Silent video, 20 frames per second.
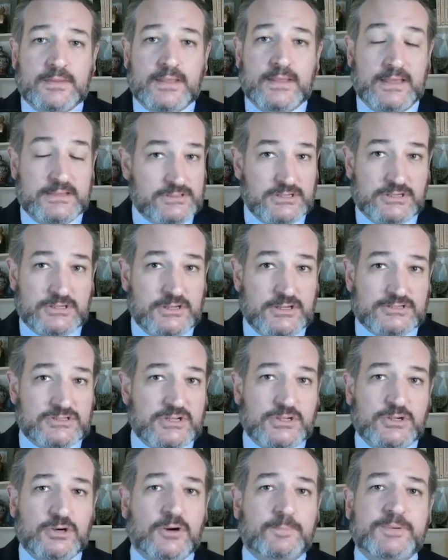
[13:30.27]
Is it
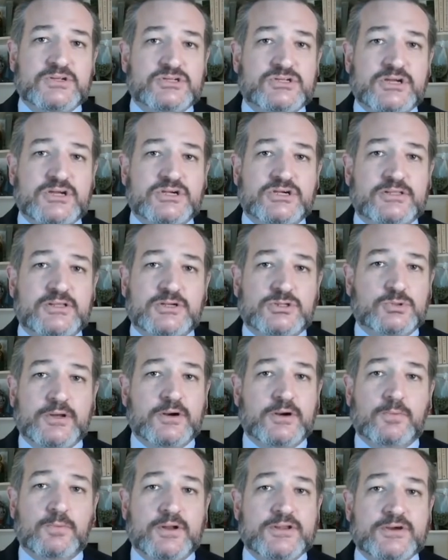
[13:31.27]
your position that
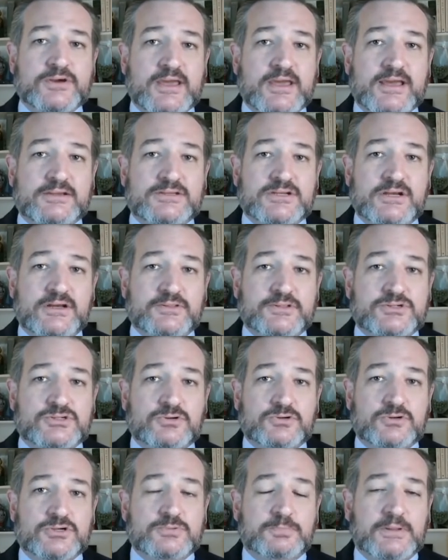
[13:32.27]
Twitter, when you can't tell the
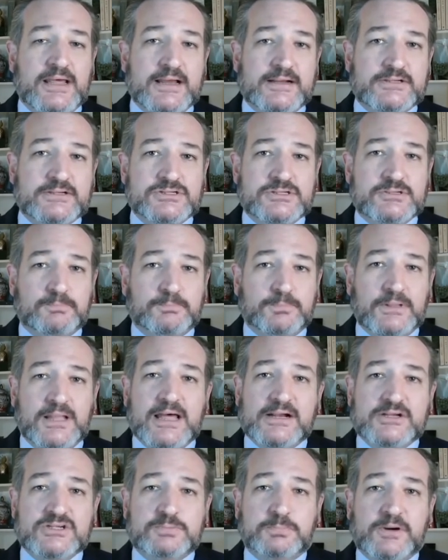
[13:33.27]
source,
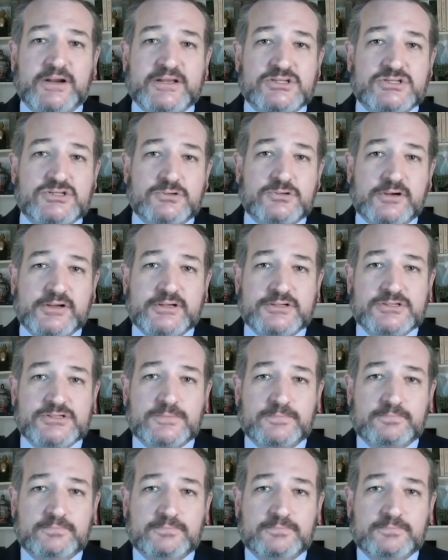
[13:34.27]
blocks press stories?